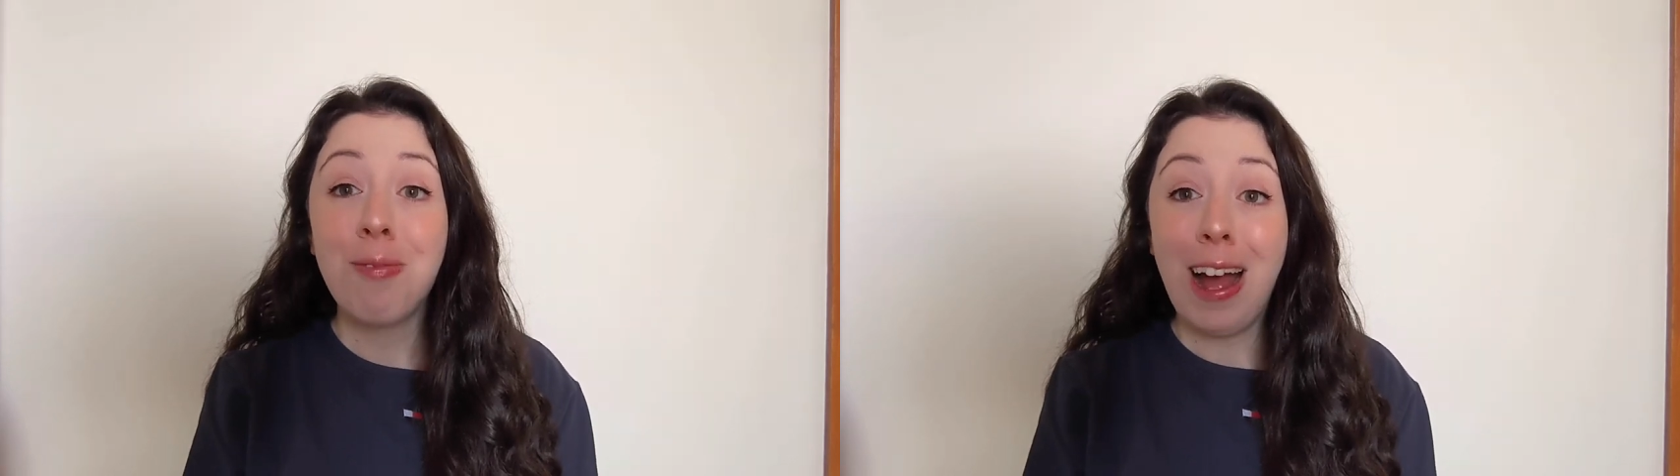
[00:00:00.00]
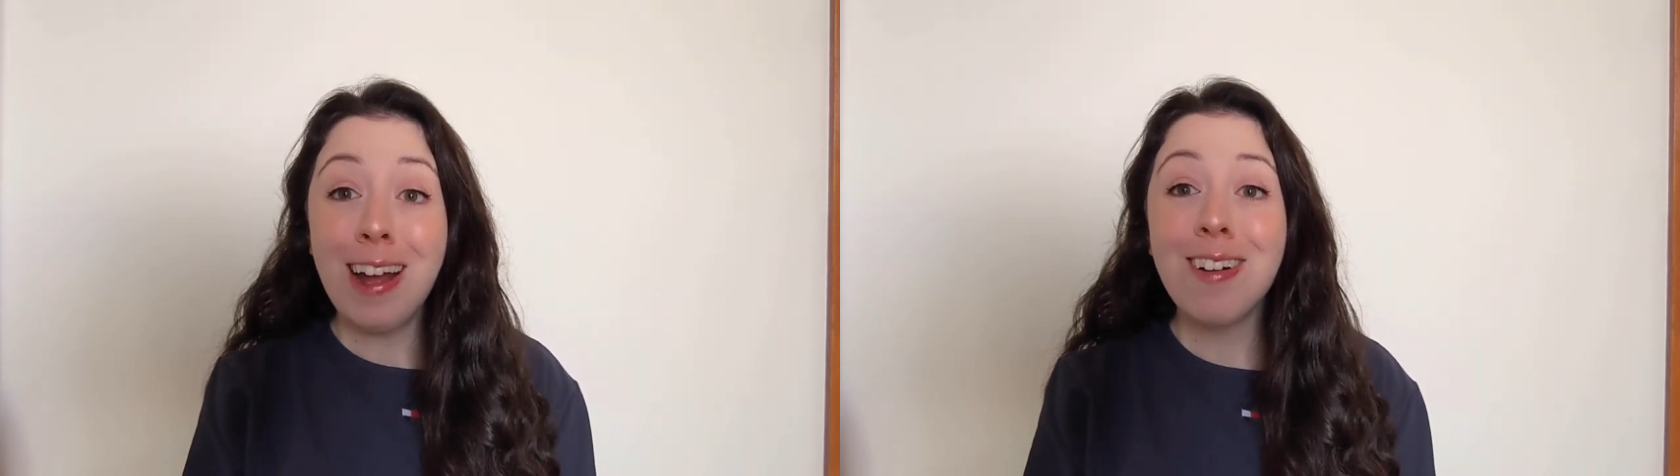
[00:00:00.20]

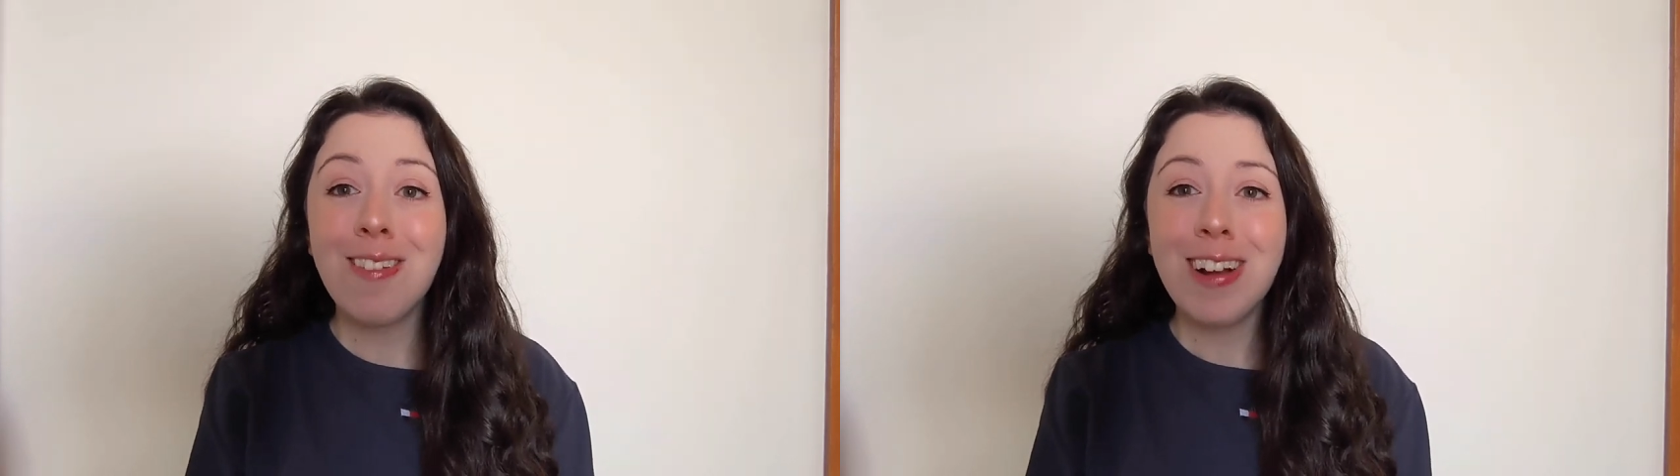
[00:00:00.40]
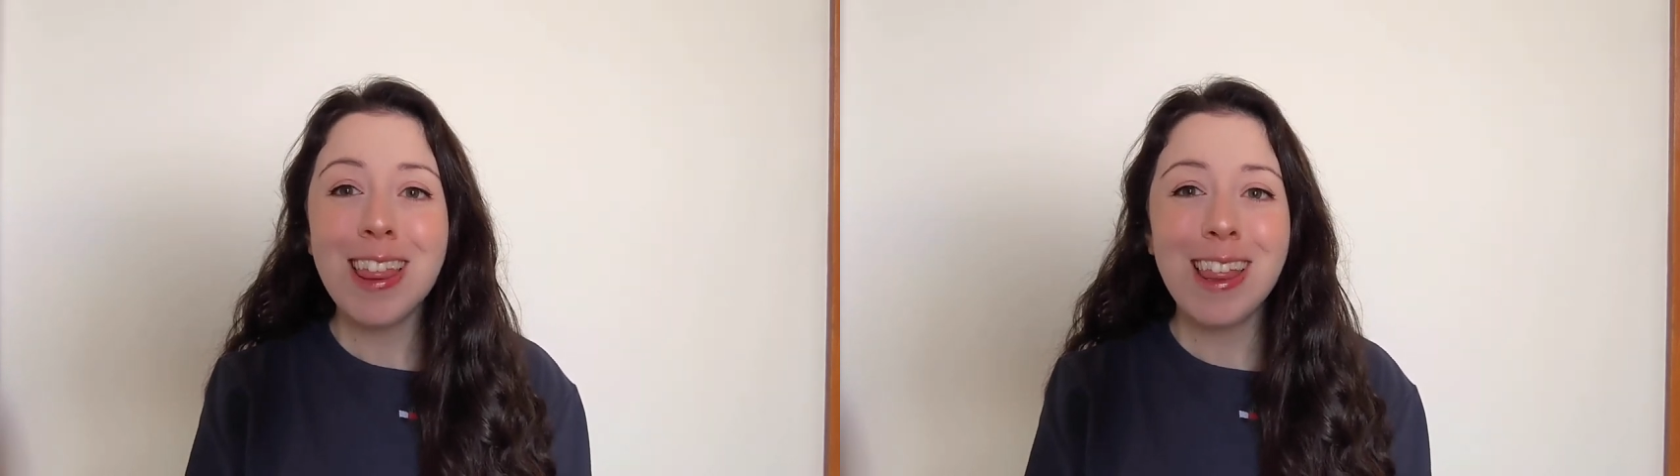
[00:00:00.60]

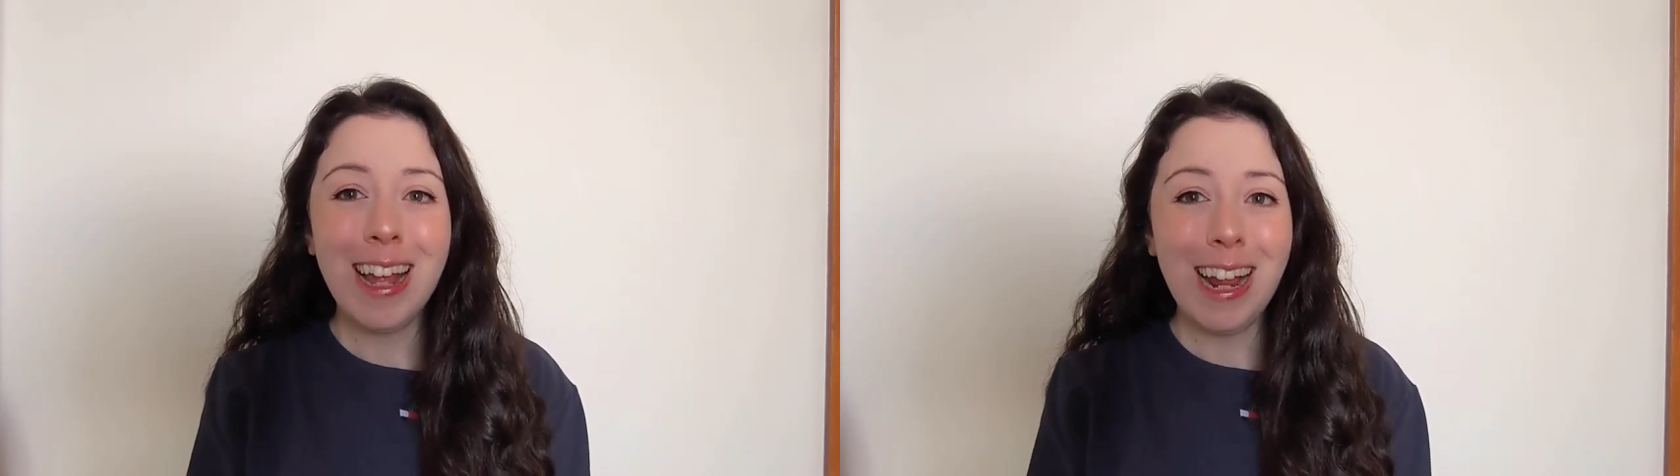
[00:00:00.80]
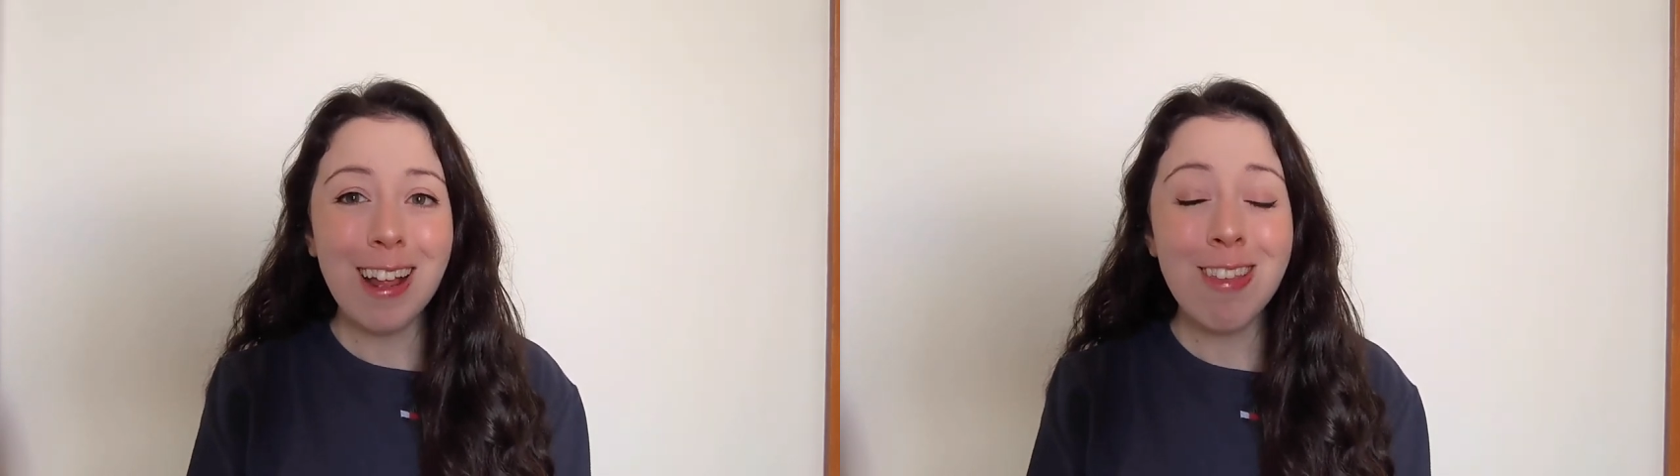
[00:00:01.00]
But with
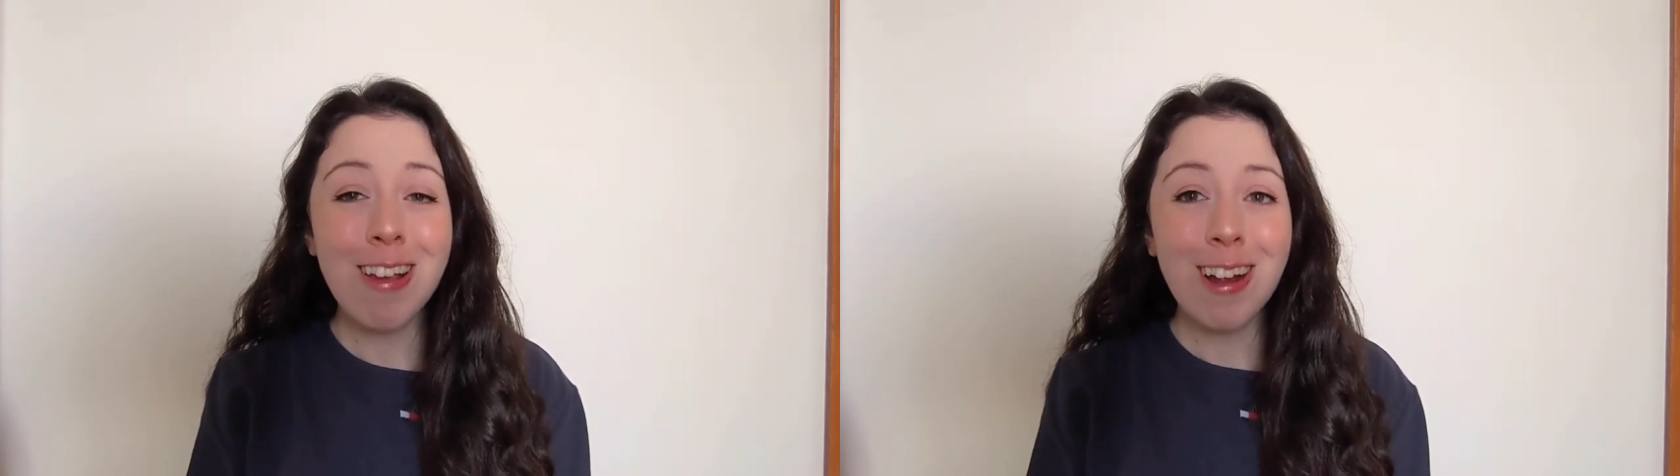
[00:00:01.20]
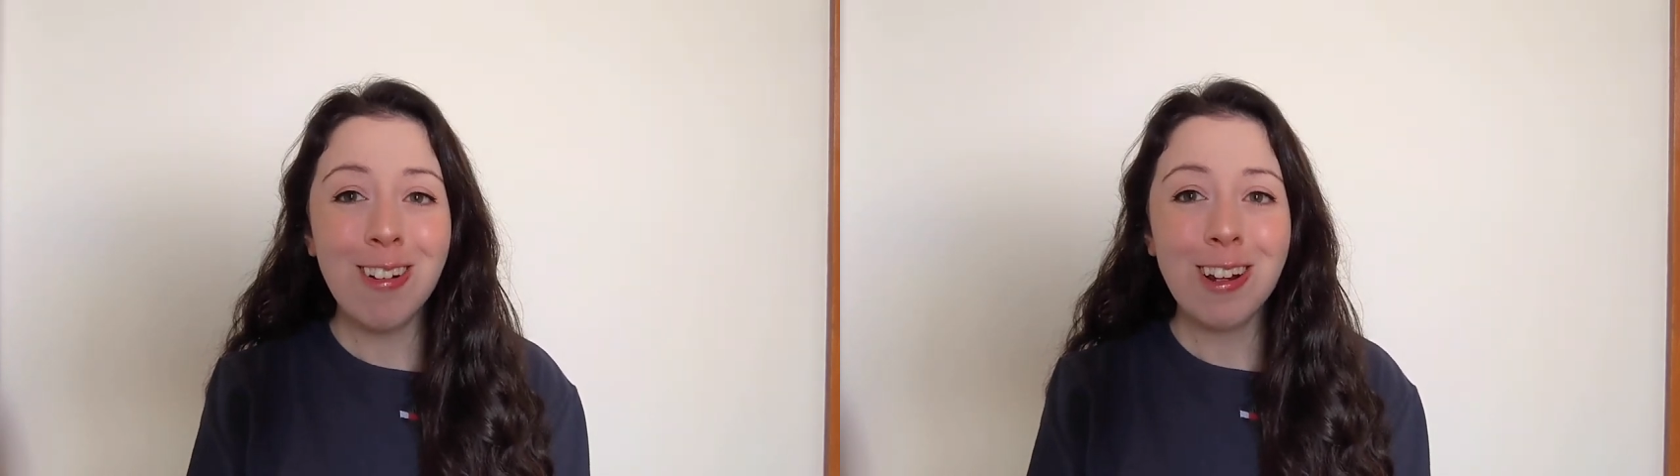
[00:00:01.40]
the
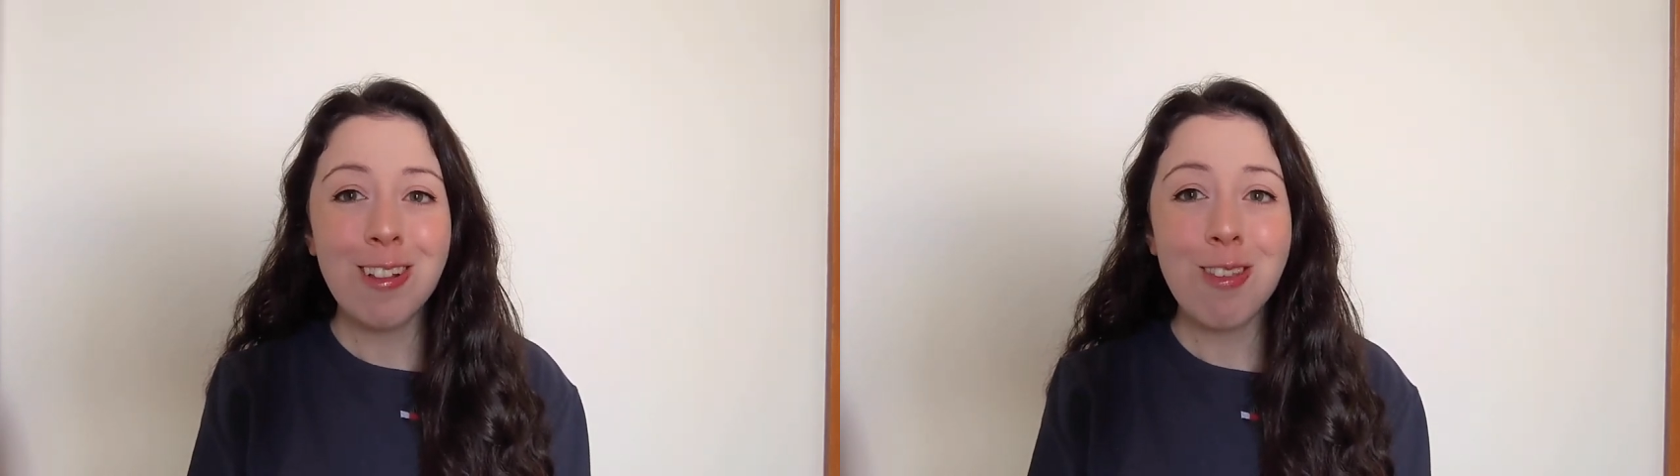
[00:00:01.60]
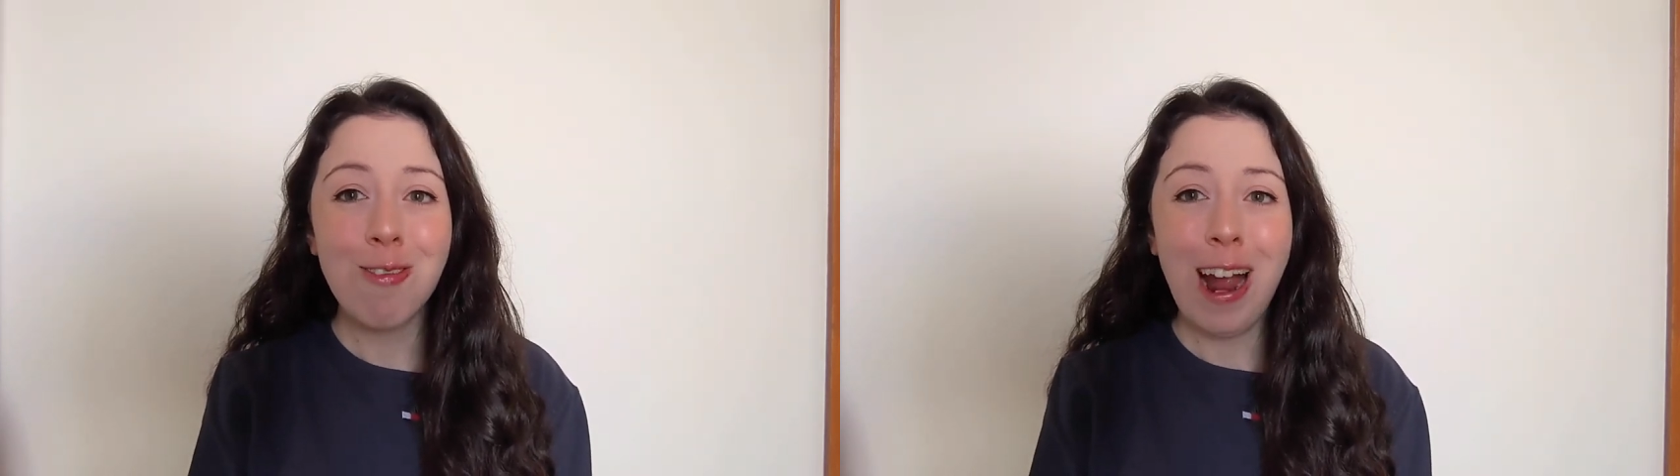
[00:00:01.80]
easing on
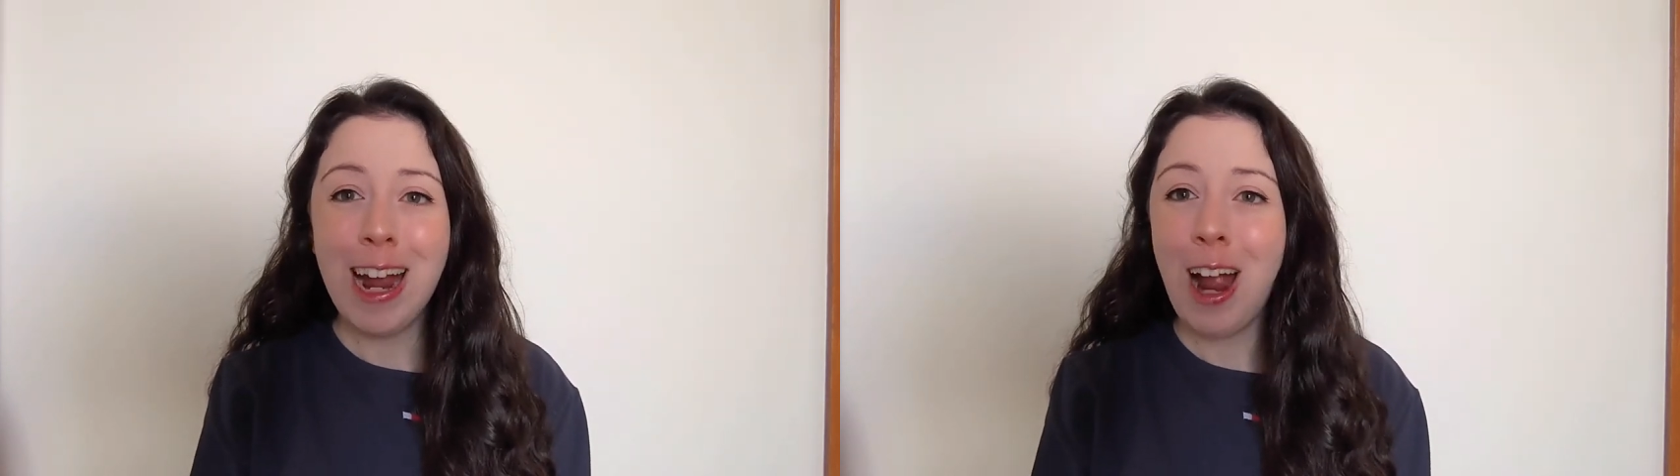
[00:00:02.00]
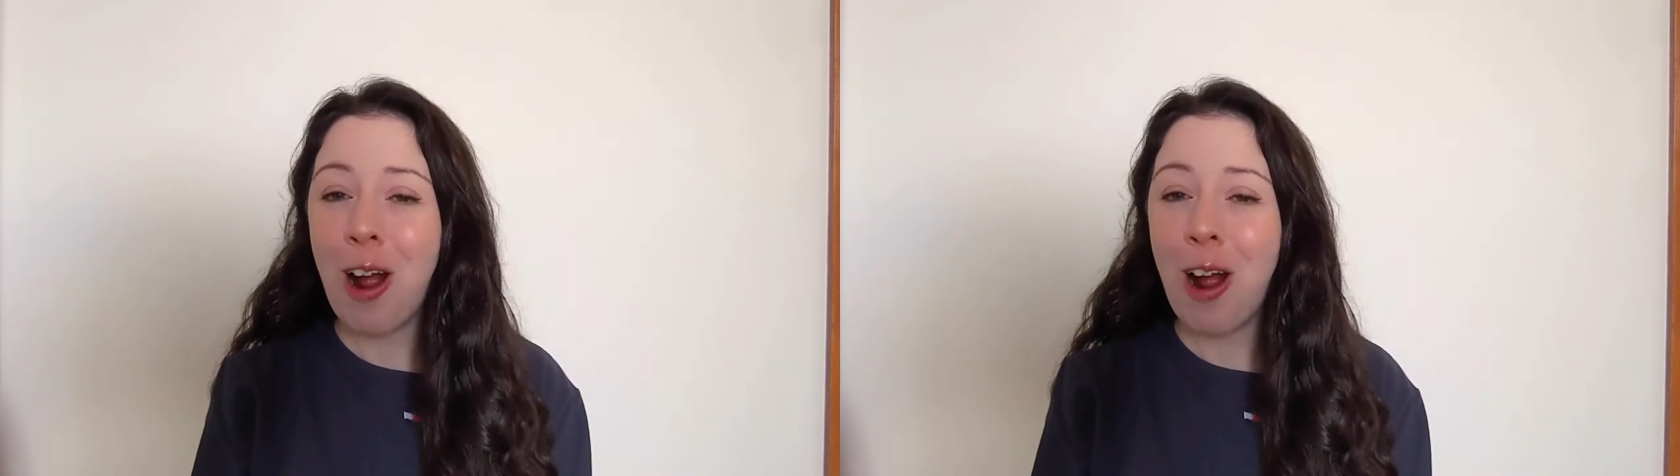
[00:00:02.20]
its way,